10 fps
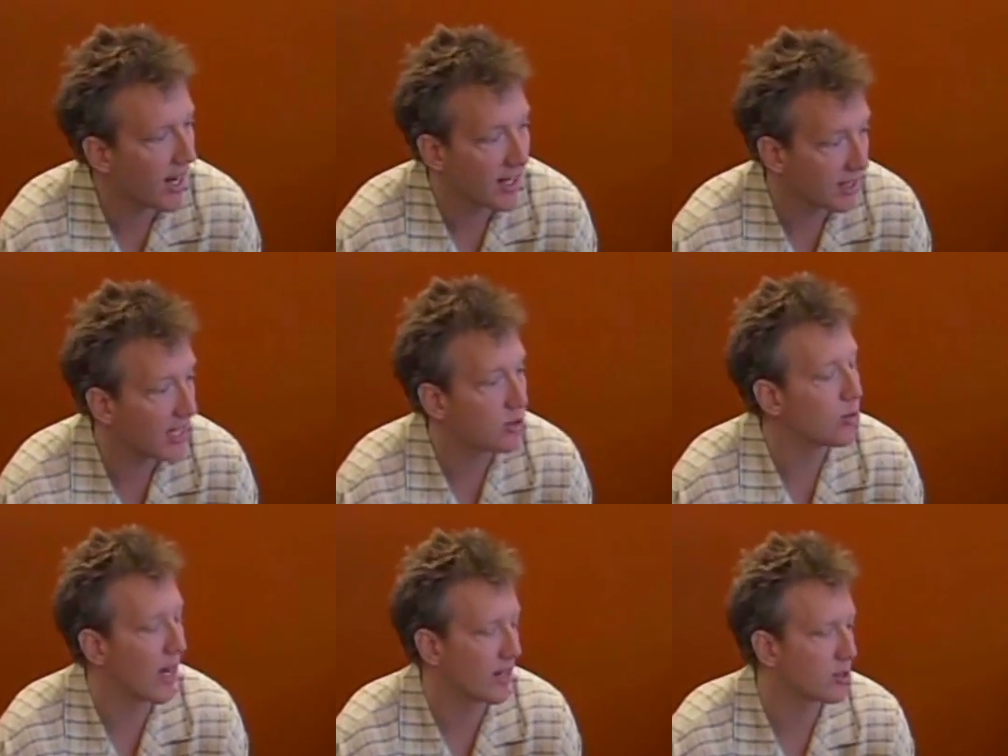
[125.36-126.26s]
I just want him to
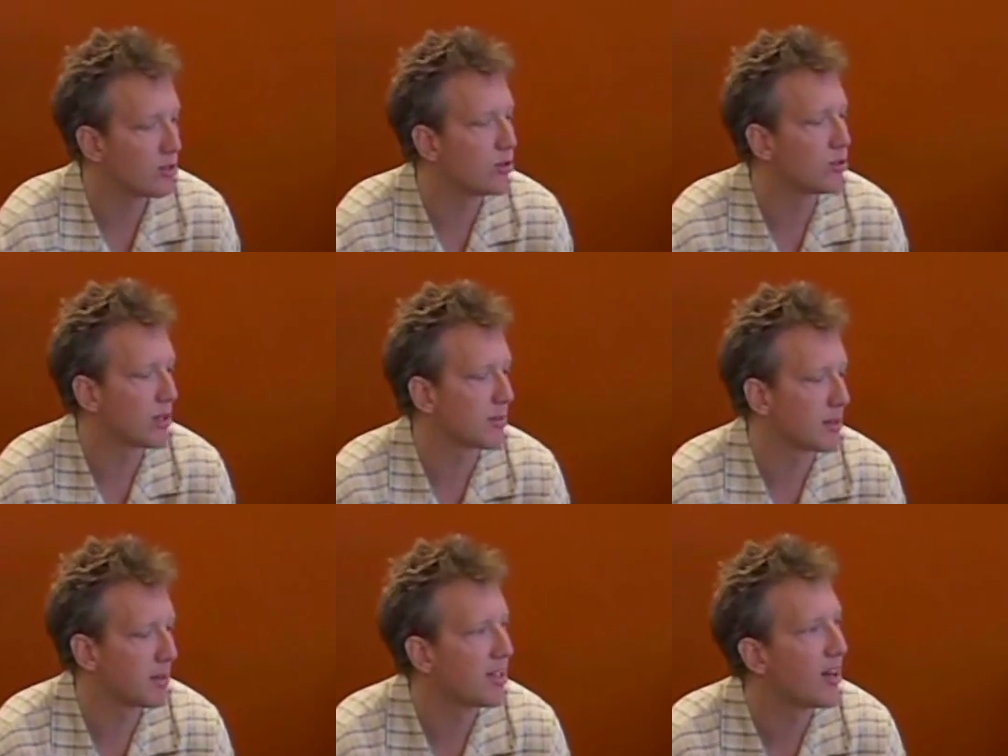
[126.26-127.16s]
understand how
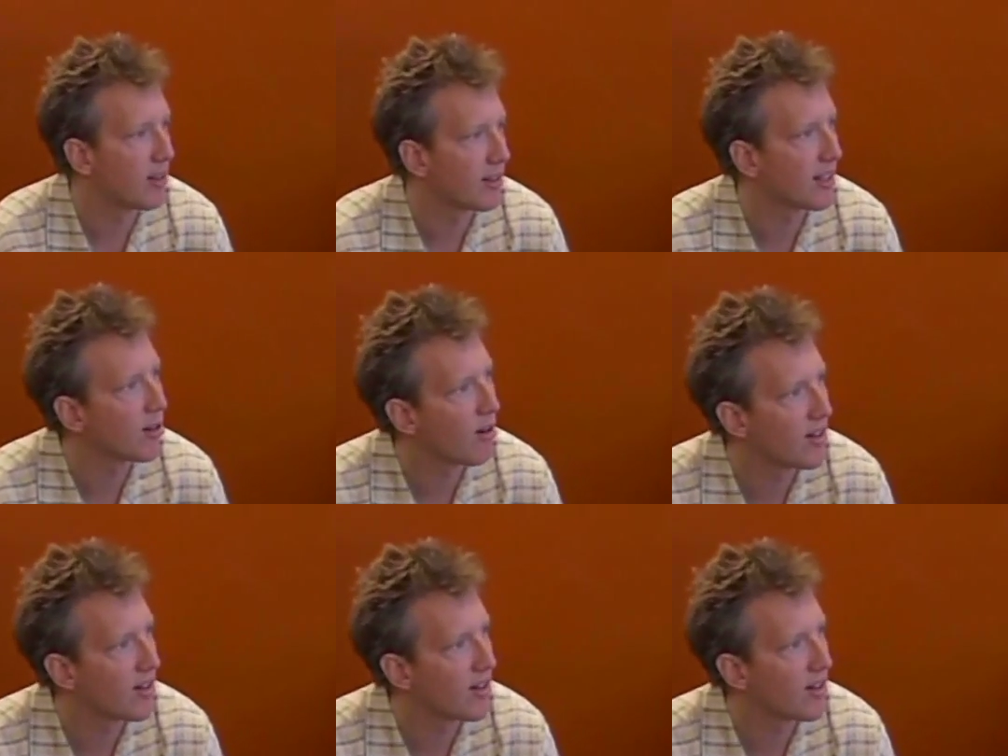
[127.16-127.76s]
serious these things